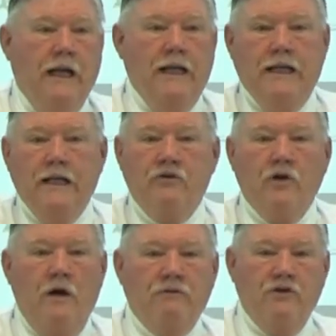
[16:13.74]
And he gets
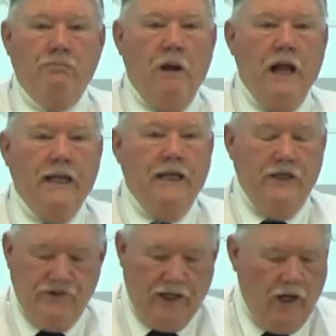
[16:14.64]
off his bike and
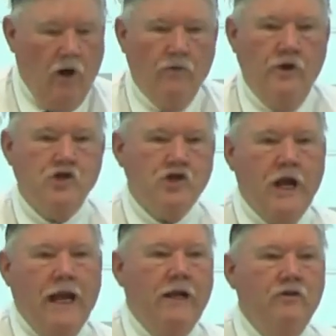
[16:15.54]
he's got all the
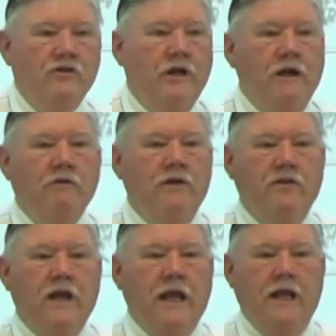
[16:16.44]
chains and
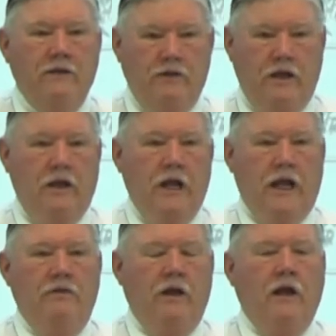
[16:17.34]
everything and the,
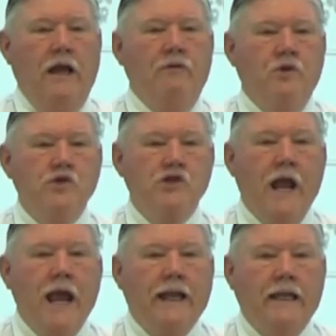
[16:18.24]
and the leather
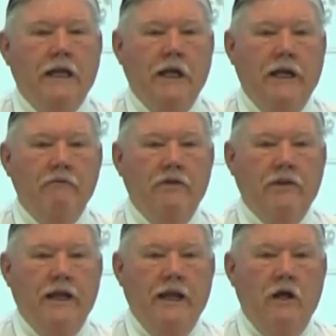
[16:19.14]
jacket and
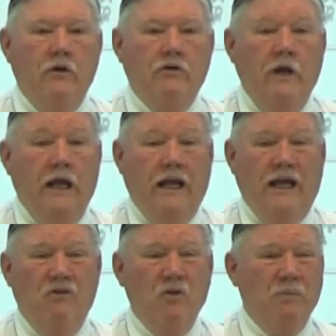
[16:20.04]
everything else. And
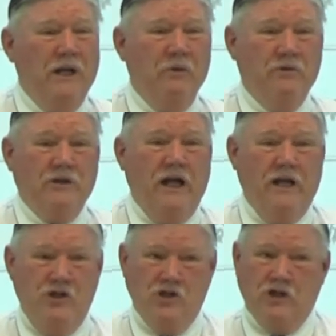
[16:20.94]
everybody was
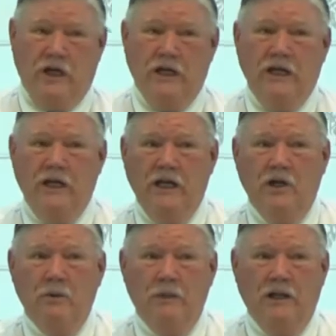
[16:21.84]
kind of shunning
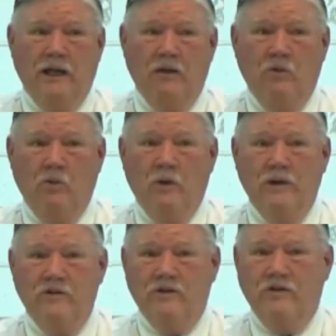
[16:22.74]
him and like,
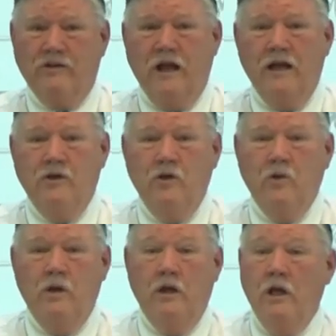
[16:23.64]
what is this guy
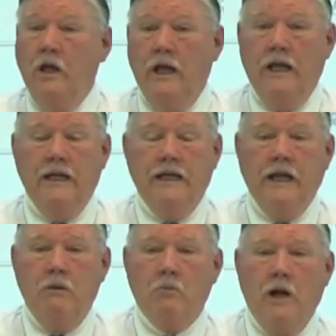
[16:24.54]
doing? And he
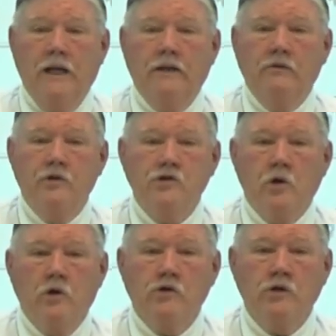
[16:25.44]
came right into
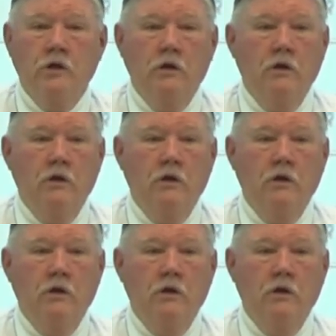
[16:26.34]
church